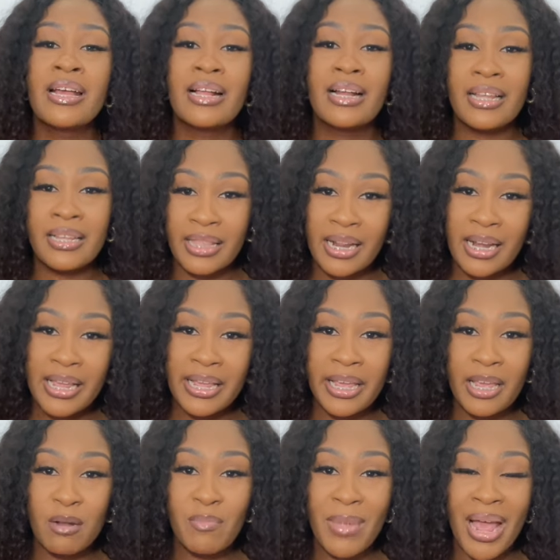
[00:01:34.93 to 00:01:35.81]
click the
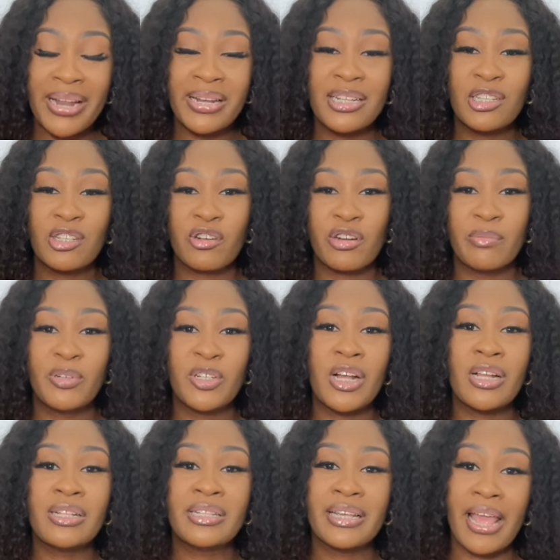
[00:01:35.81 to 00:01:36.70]
link in my
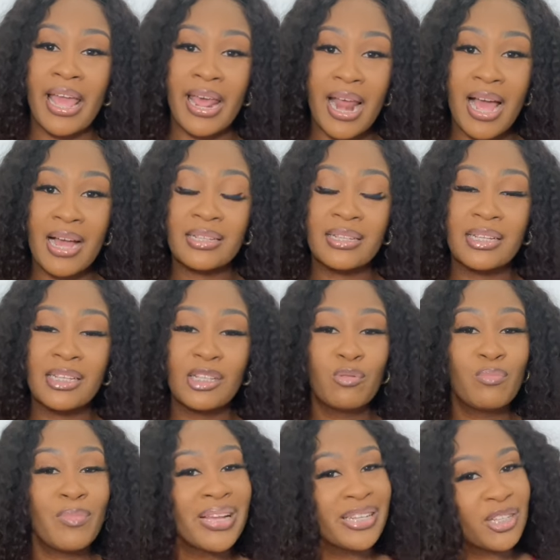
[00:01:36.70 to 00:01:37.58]
description to get access
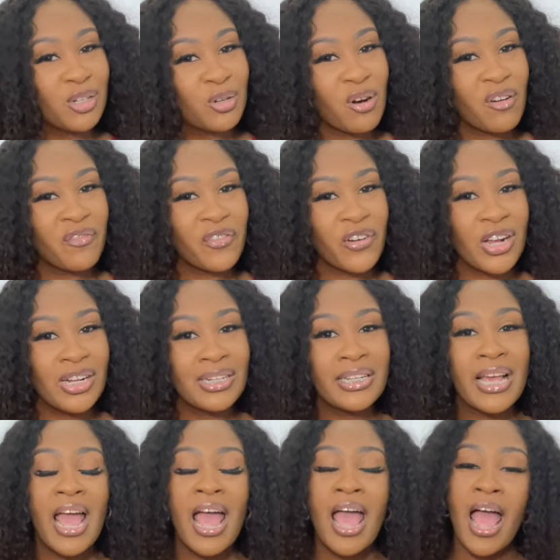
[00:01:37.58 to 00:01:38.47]
to my
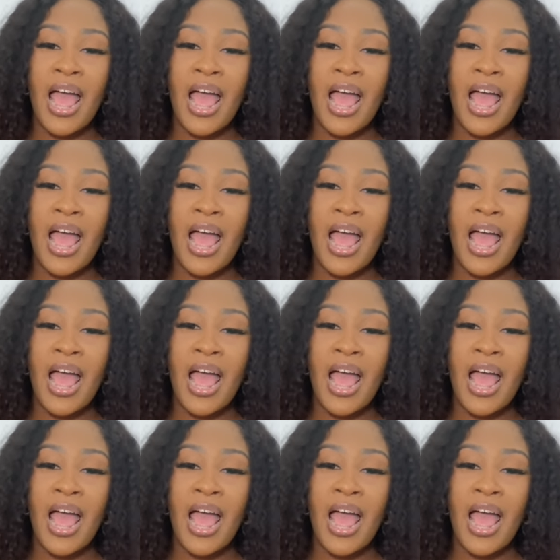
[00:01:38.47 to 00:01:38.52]
storefront